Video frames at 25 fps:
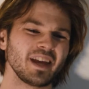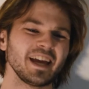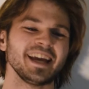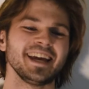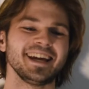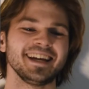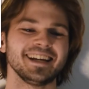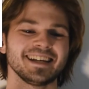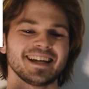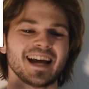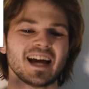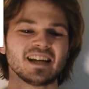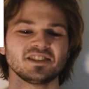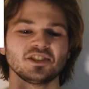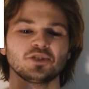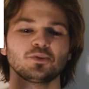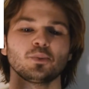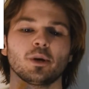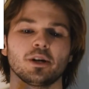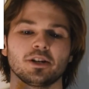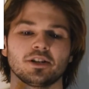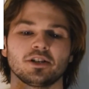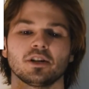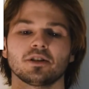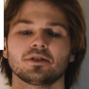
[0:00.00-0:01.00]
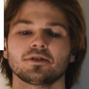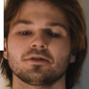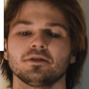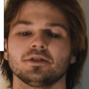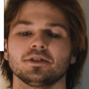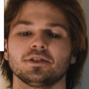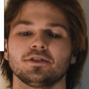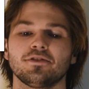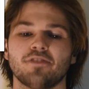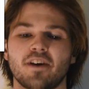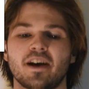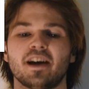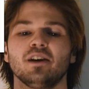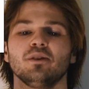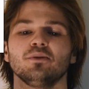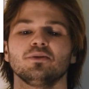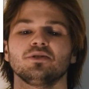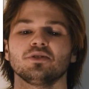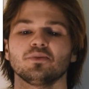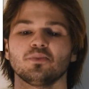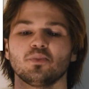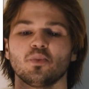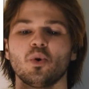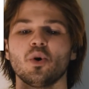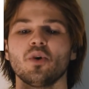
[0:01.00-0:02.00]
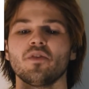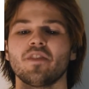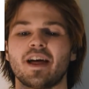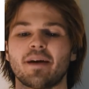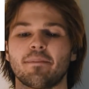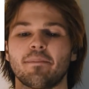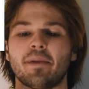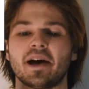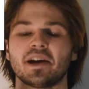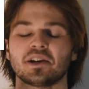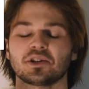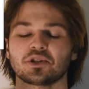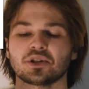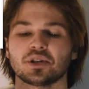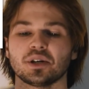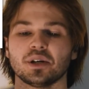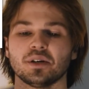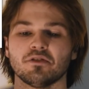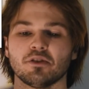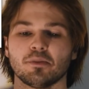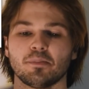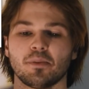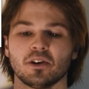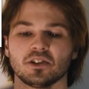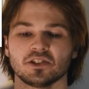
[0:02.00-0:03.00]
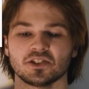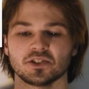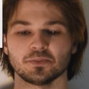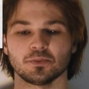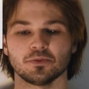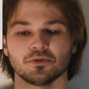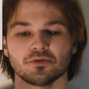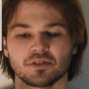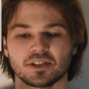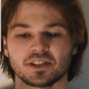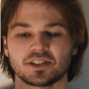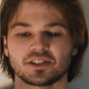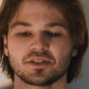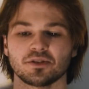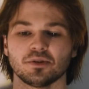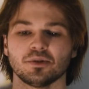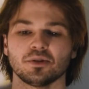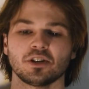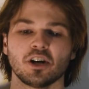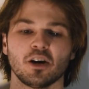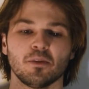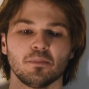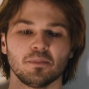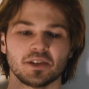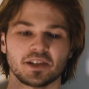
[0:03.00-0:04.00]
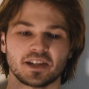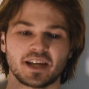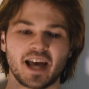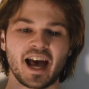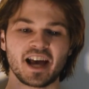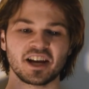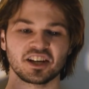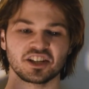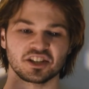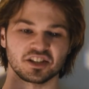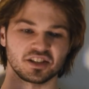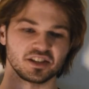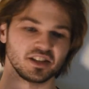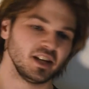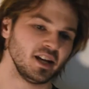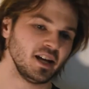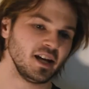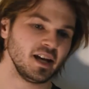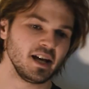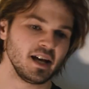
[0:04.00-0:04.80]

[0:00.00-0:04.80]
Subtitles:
In cases where a doctor has failed to warn their patient of a possible risk or complication,